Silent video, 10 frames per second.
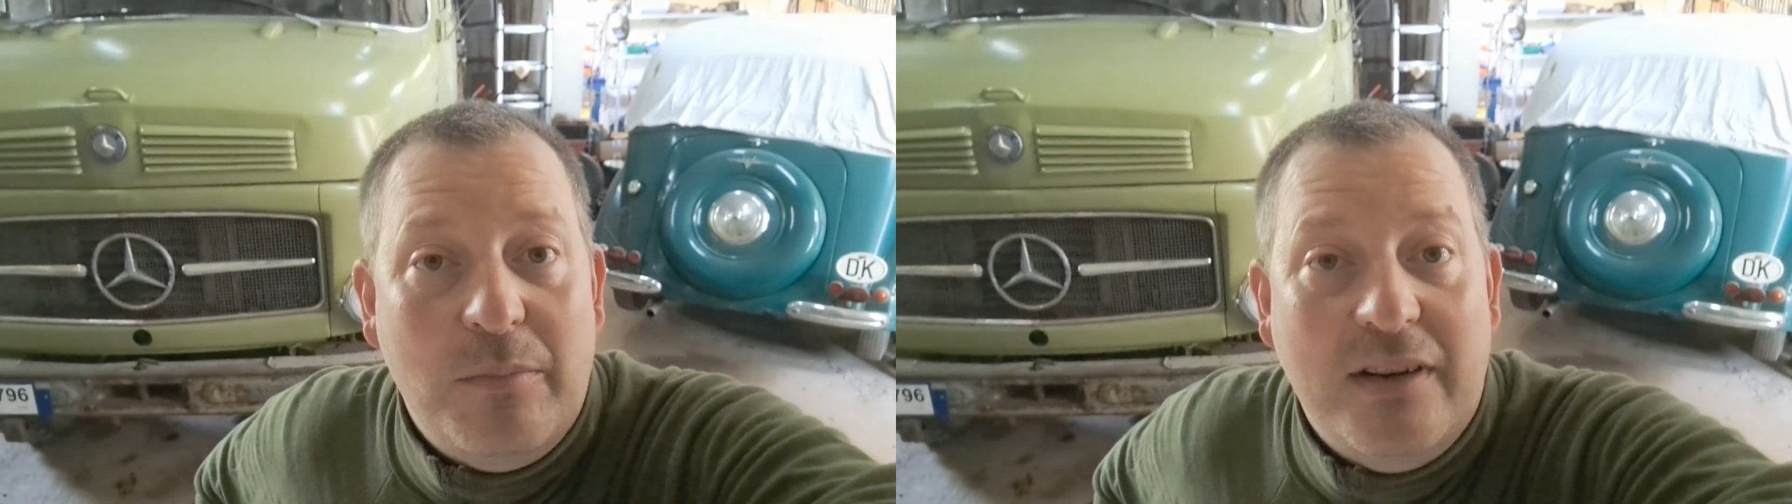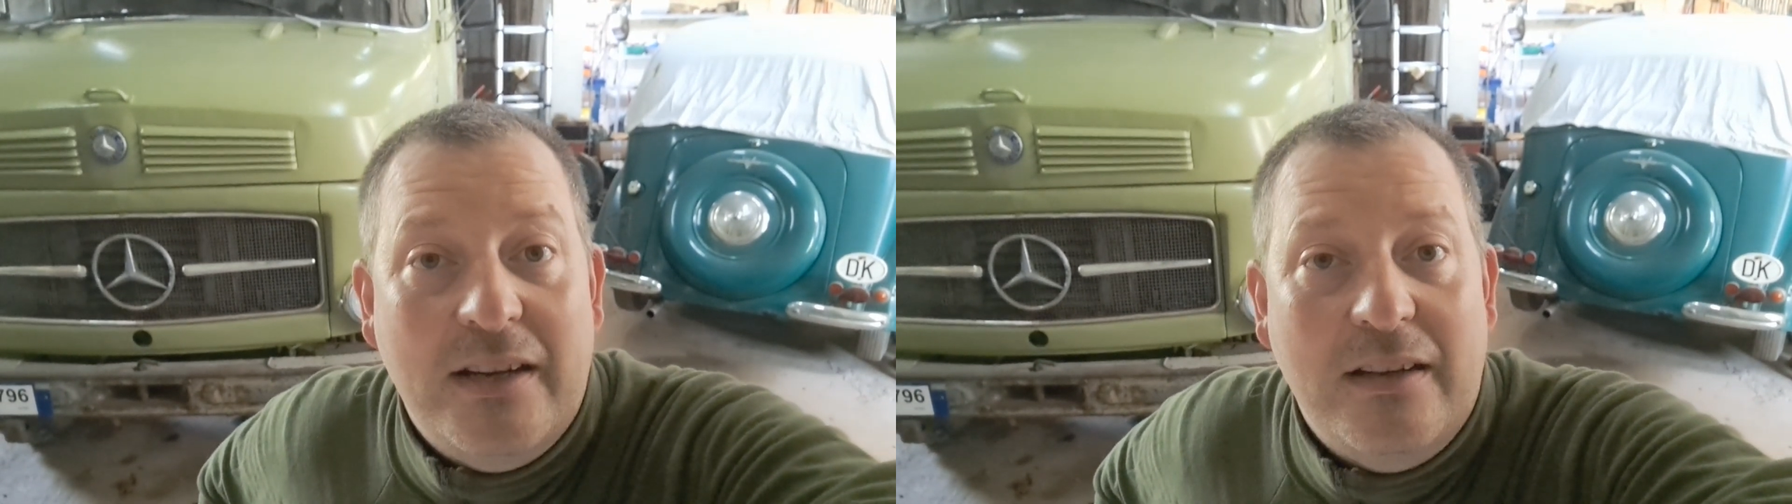
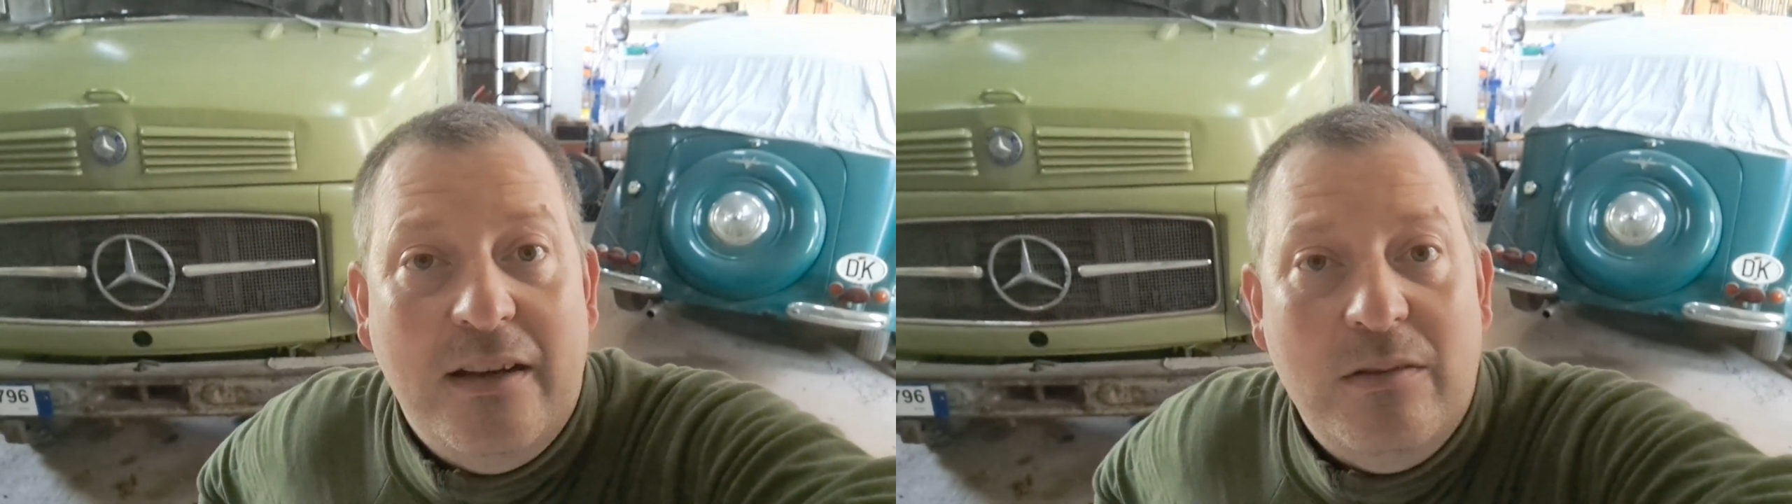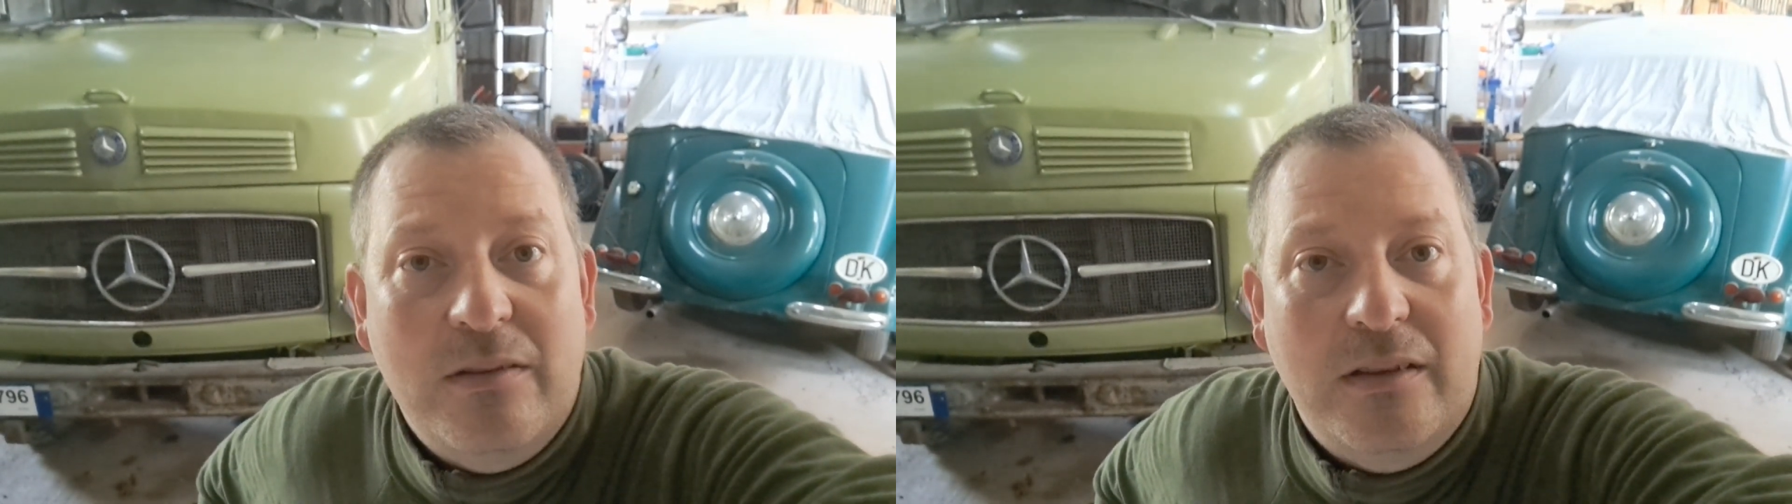brand
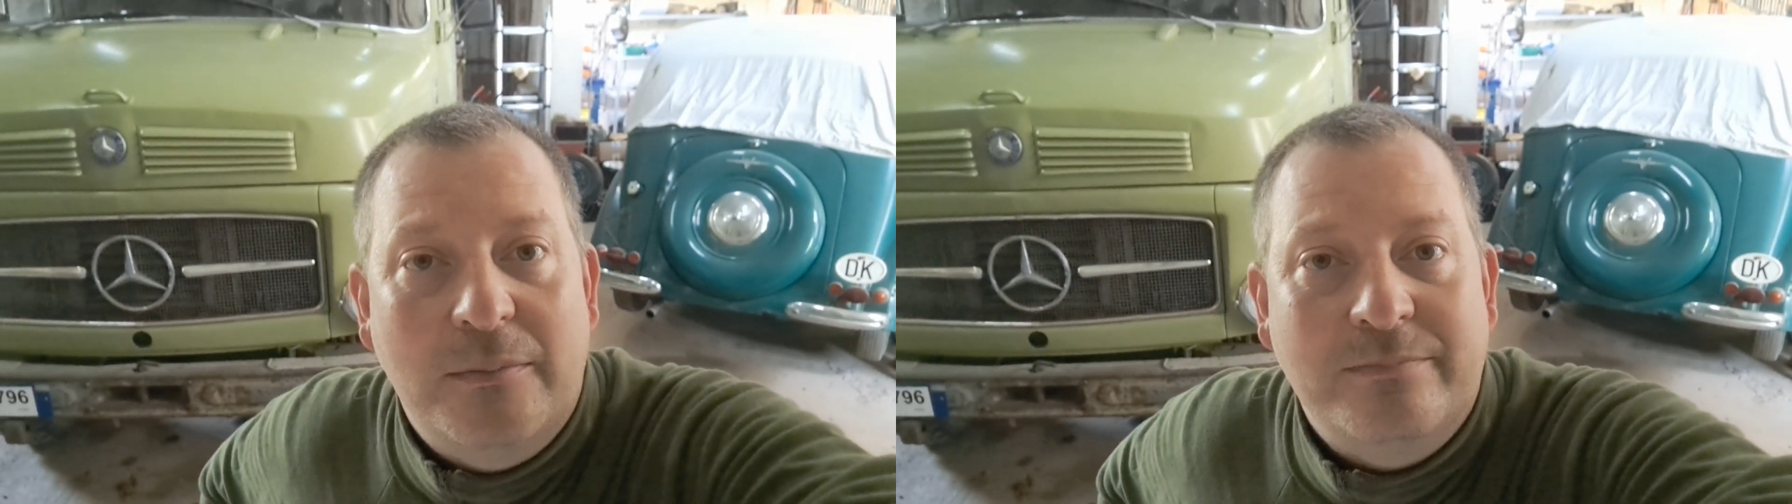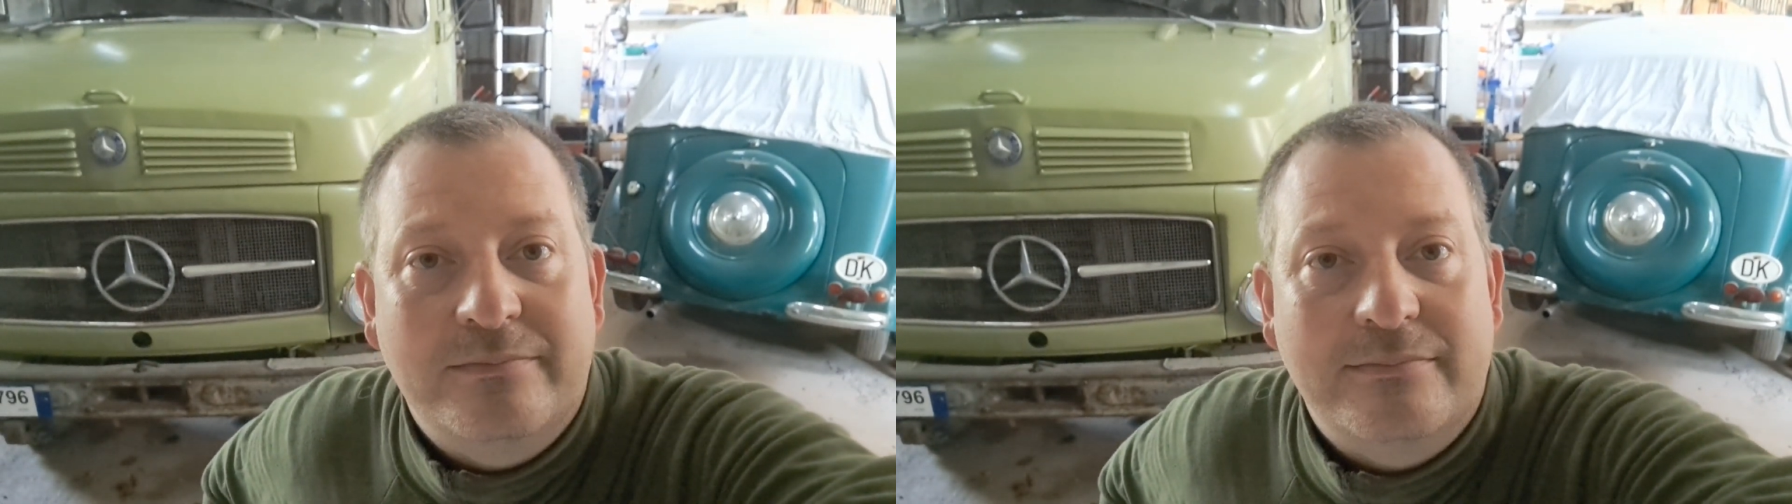
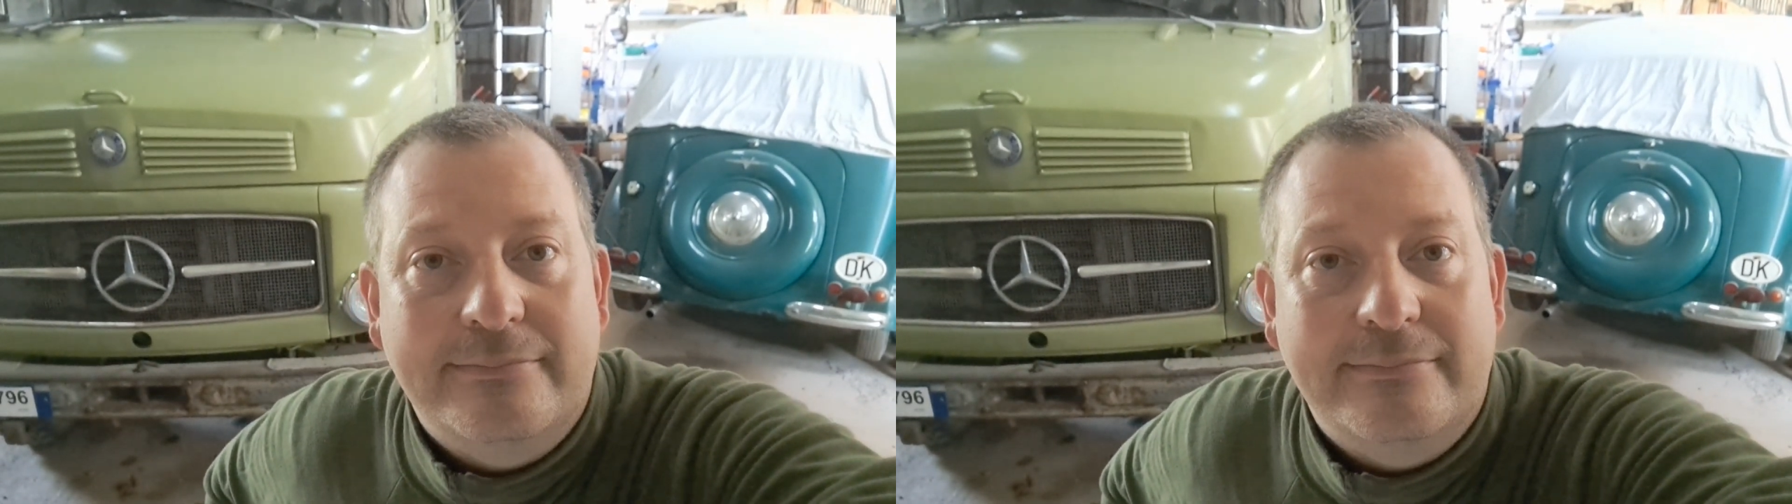now.